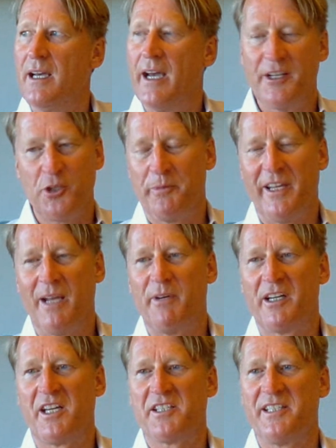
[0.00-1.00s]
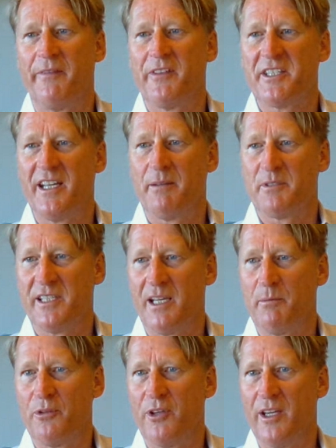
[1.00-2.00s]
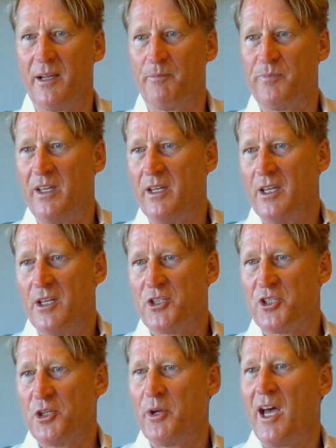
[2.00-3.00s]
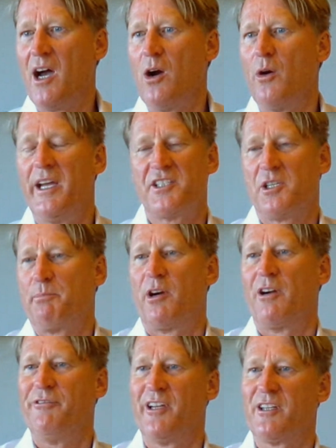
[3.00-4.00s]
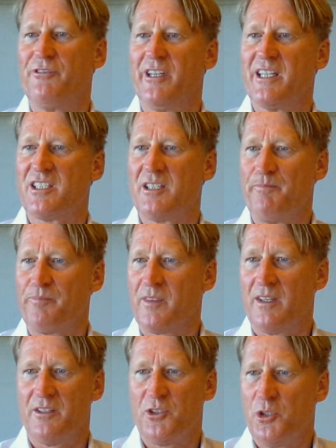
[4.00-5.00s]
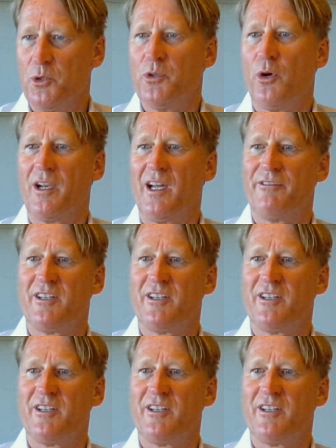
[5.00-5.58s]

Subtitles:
and Topdanmark has done the same thing. So now it's a perfect fit. Two non-life